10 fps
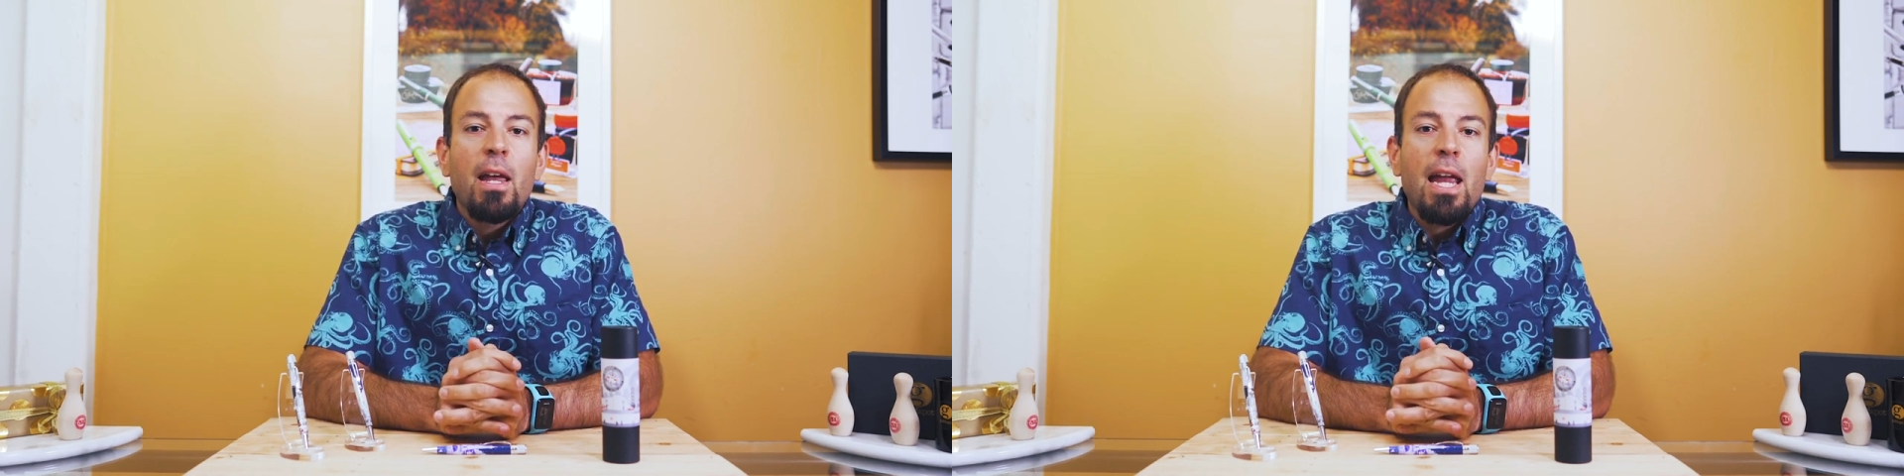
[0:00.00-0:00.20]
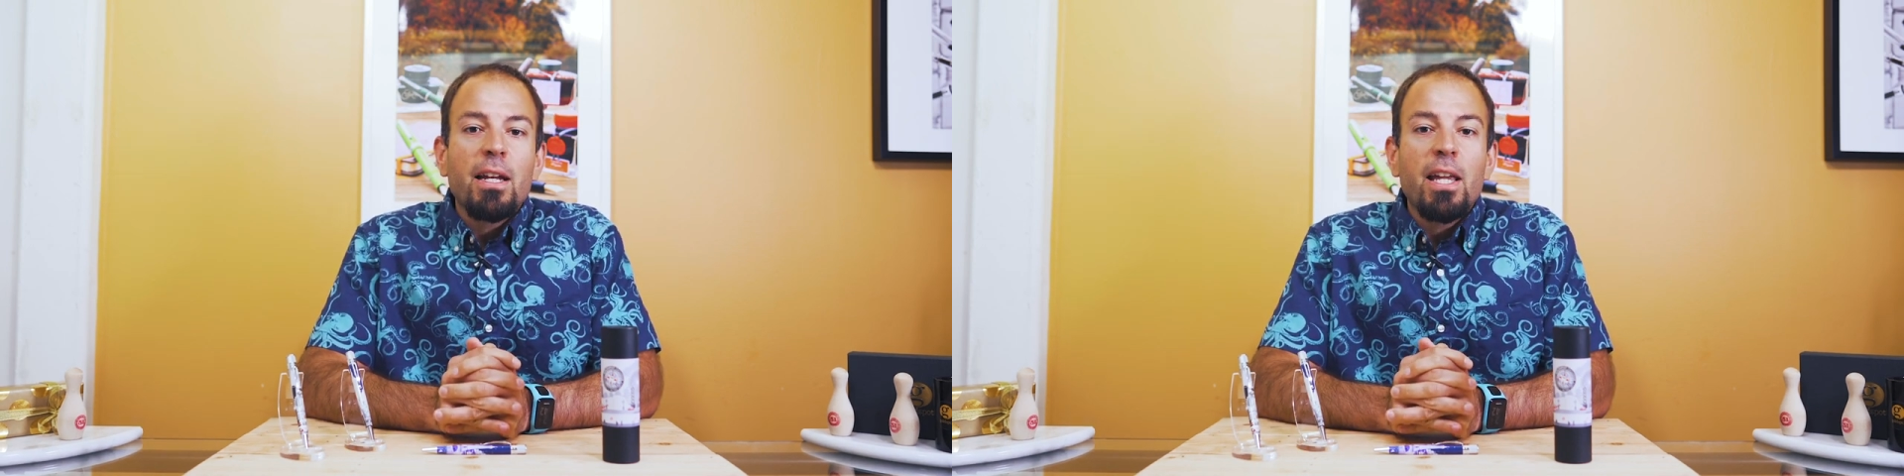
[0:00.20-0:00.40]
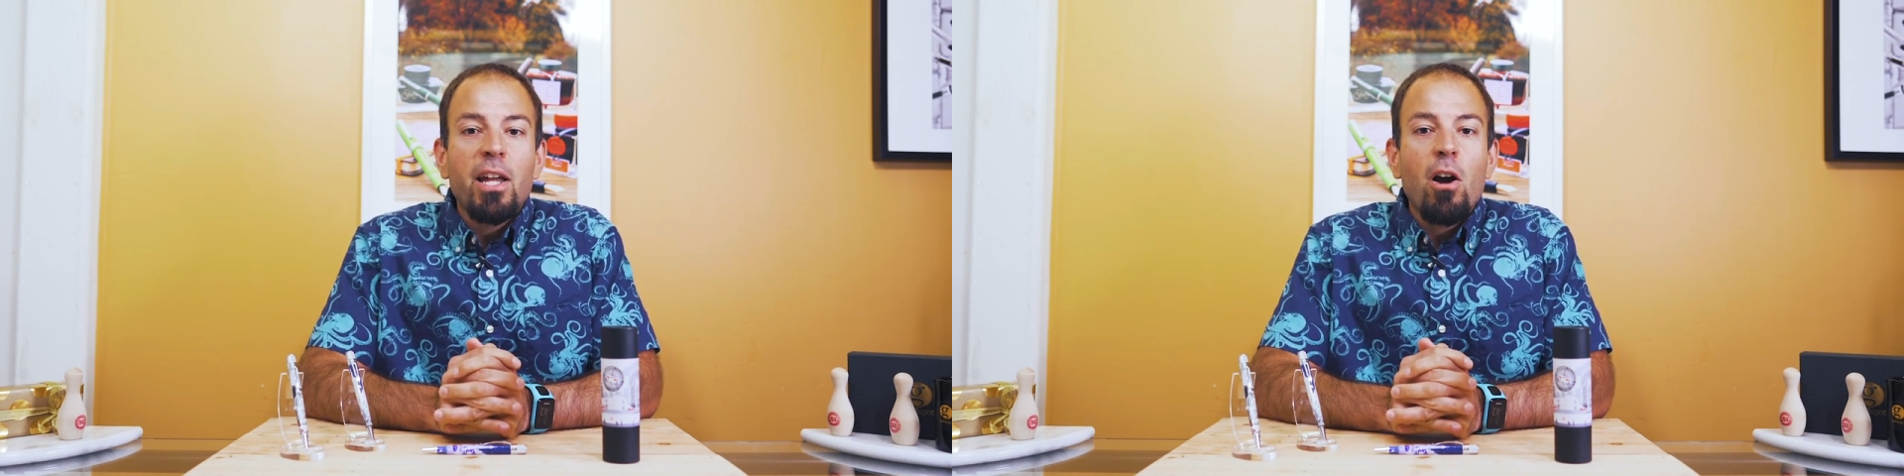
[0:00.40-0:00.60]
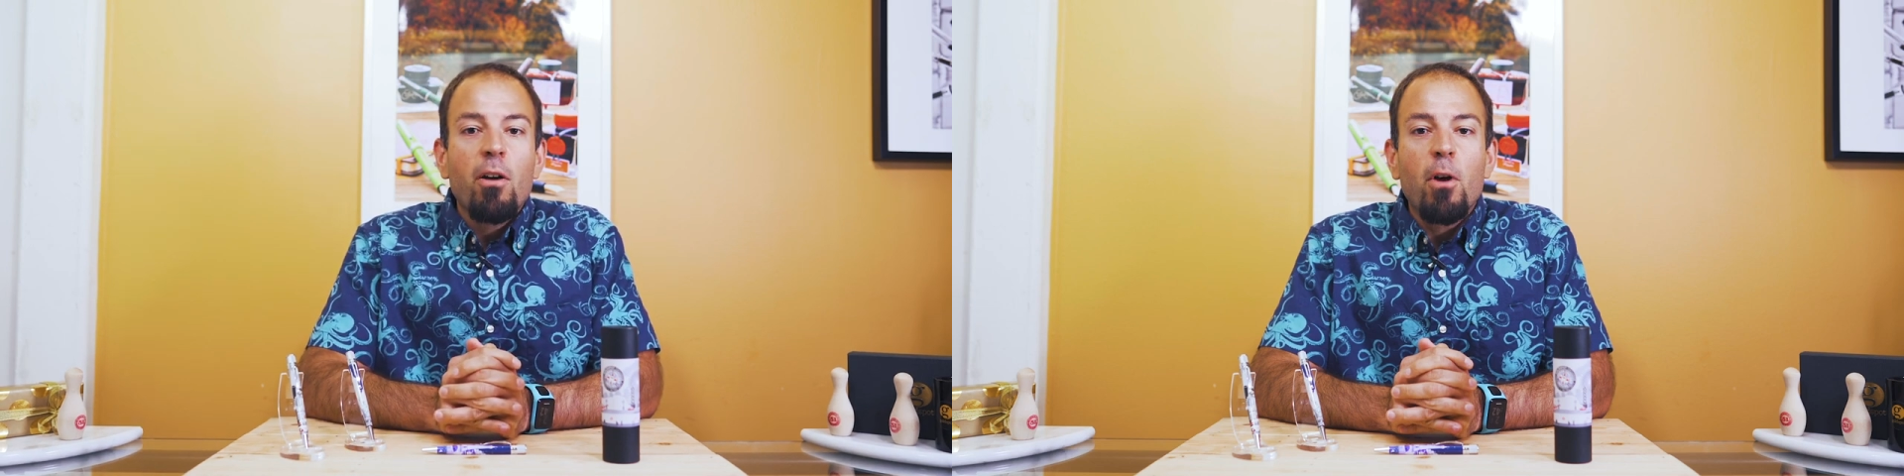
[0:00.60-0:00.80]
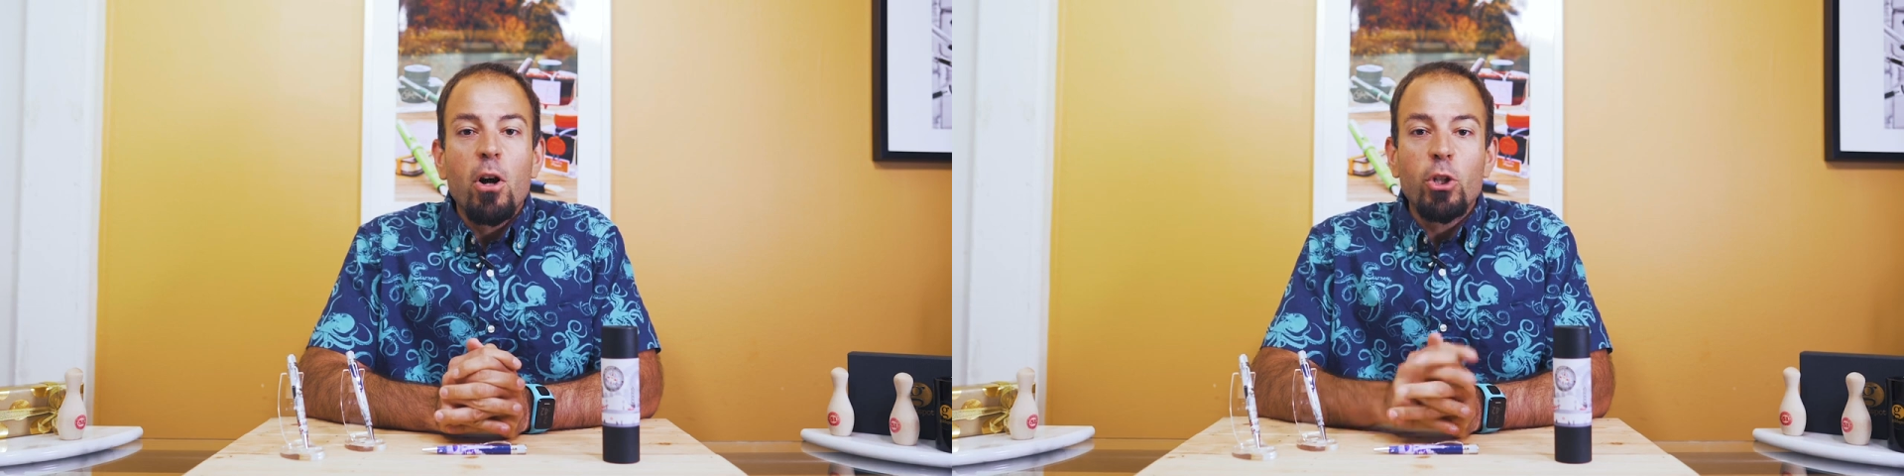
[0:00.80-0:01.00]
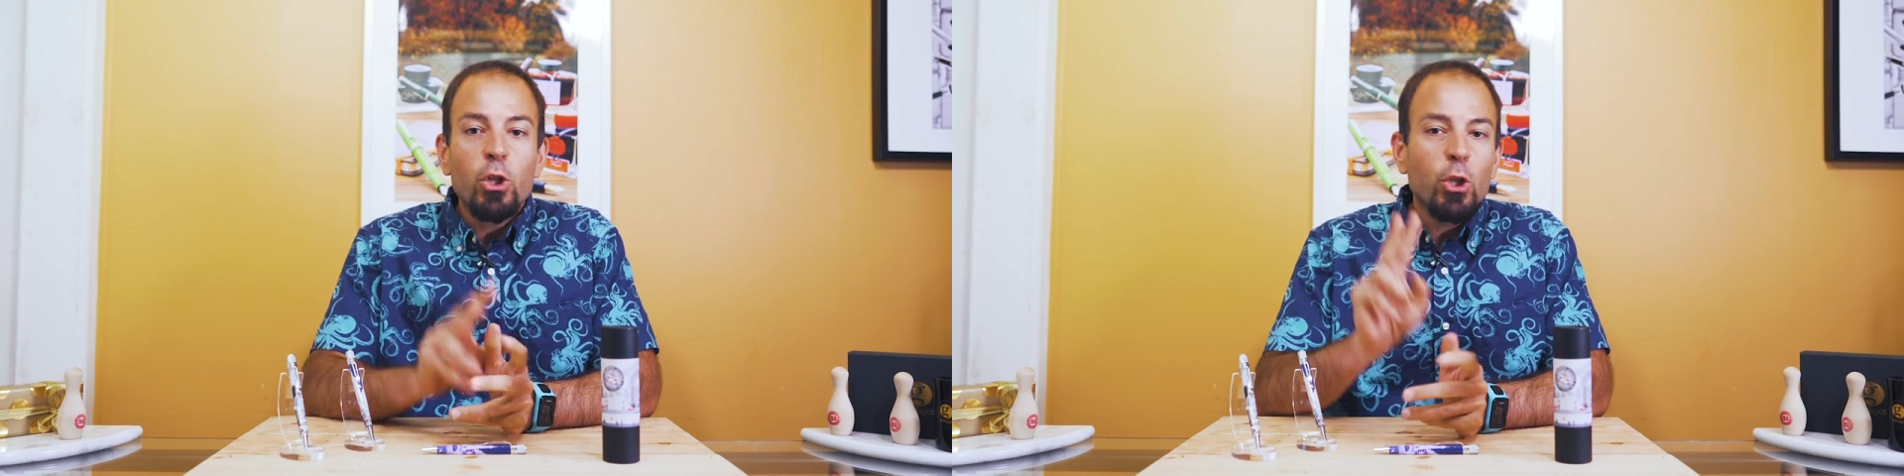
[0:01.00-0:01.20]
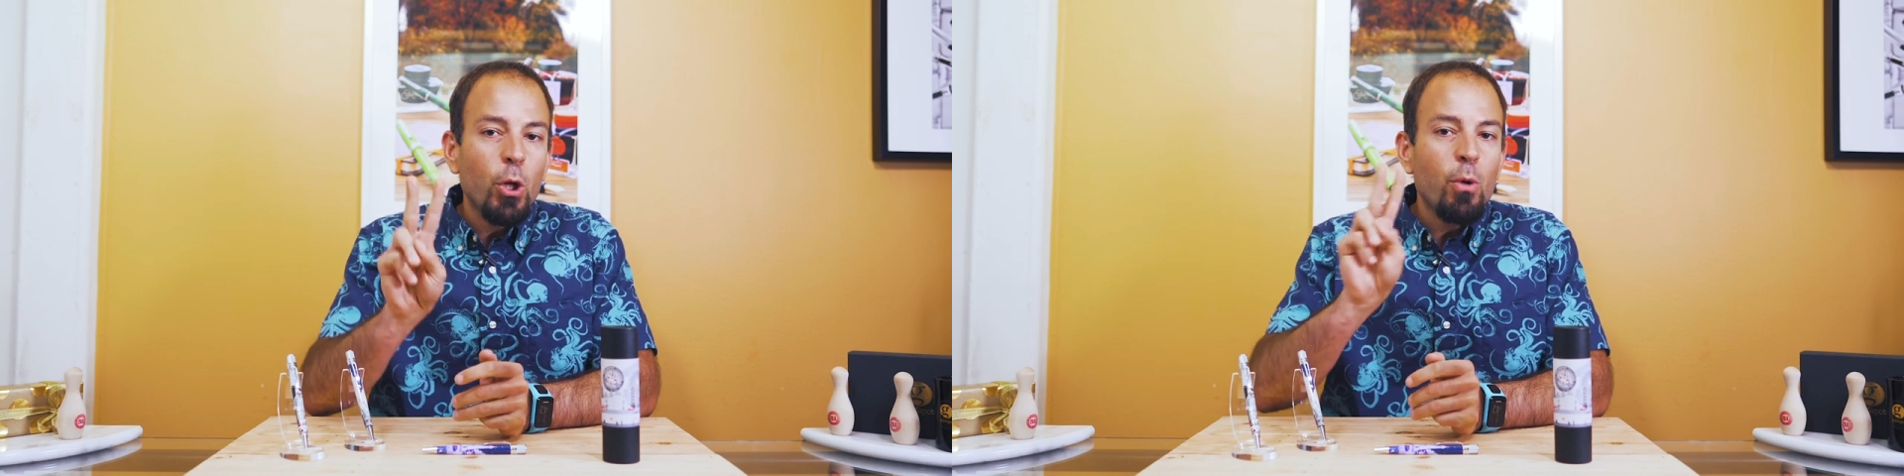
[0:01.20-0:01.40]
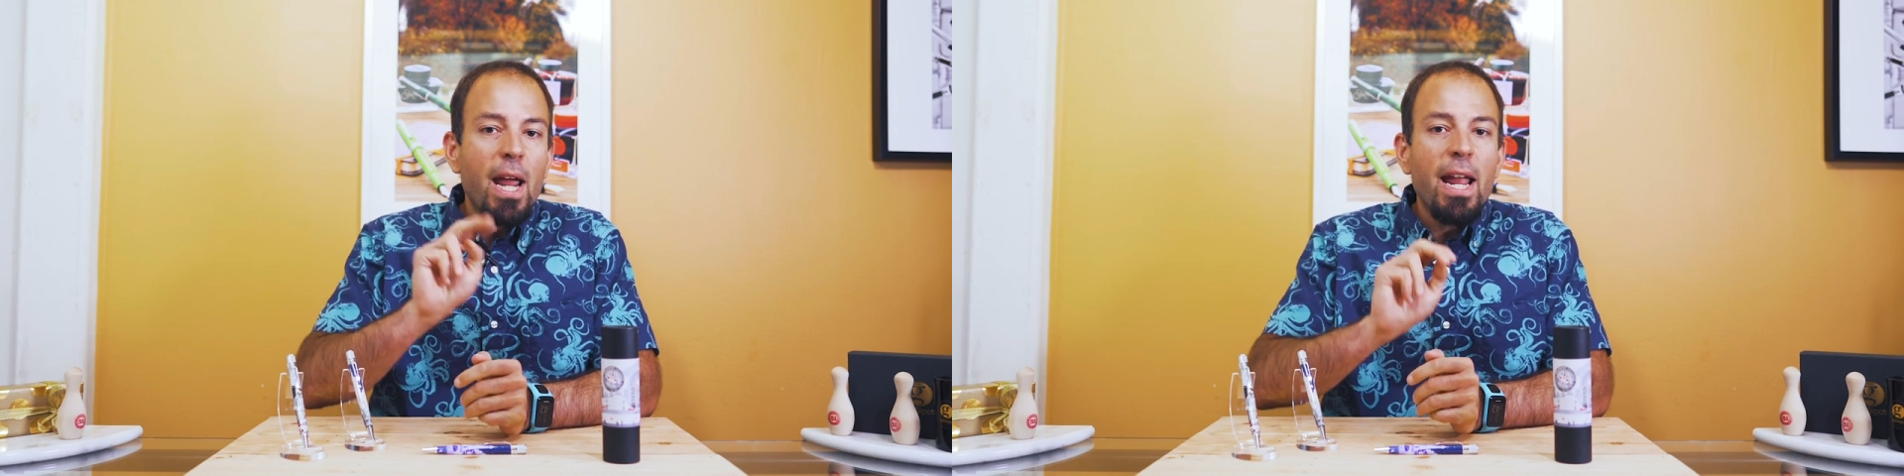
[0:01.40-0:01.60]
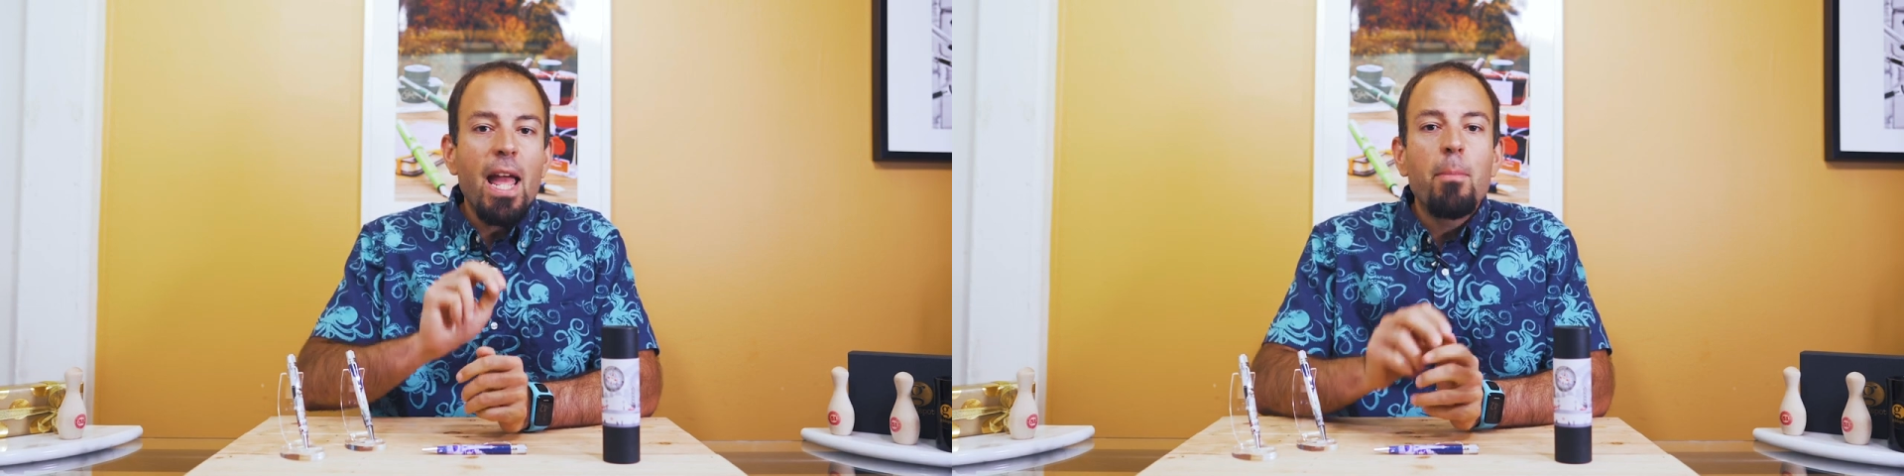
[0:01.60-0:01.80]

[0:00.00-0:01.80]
and kick off our two-day